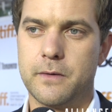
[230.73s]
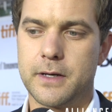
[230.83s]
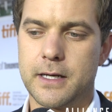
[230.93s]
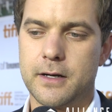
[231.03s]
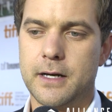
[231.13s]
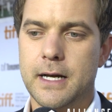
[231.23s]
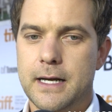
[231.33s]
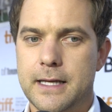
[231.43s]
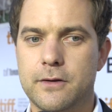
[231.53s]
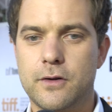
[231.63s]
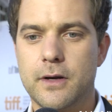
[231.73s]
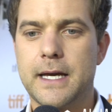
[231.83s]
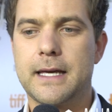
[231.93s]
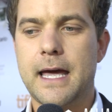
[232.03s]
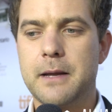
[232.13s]
over here that,
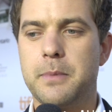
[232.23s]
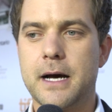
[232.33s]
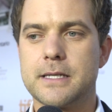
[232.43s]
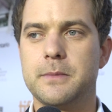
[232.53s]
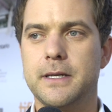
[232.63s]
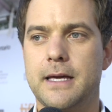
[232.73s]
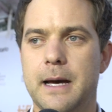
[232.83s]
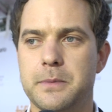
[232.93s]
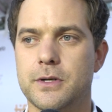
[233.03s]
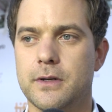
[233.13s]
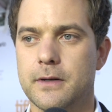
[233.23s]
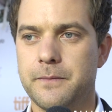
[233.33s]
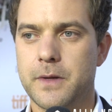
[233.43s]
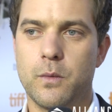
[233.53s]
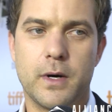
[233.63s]
that can't possibly capture
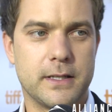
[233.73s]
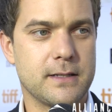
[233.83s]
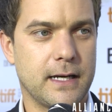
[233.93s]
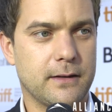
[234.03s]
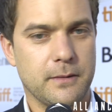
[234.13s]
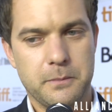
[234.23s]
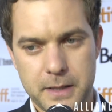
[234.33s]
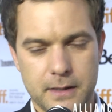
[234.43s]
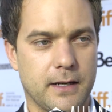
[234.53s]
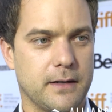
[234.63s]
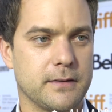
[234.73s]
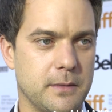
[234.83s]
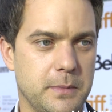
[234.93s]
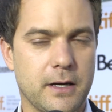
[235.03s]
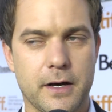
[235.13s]
what it's like to be there, to
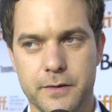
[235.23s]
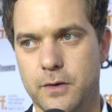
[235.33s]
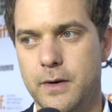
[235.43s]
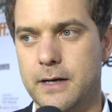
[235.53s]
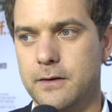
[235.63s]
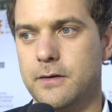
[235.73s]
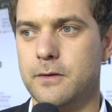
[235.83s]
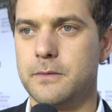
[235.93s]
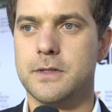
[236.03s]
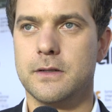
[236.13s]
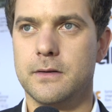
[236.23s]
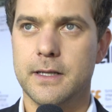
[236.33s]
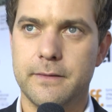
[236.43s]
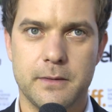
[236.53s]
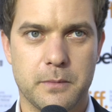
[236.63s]
be on the ground, to, to
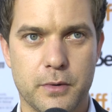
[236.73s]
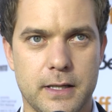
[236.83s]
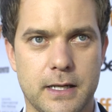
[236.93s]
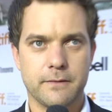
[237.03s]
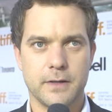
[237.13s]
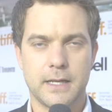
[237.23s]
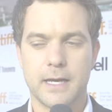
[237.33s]
live it and breathe it every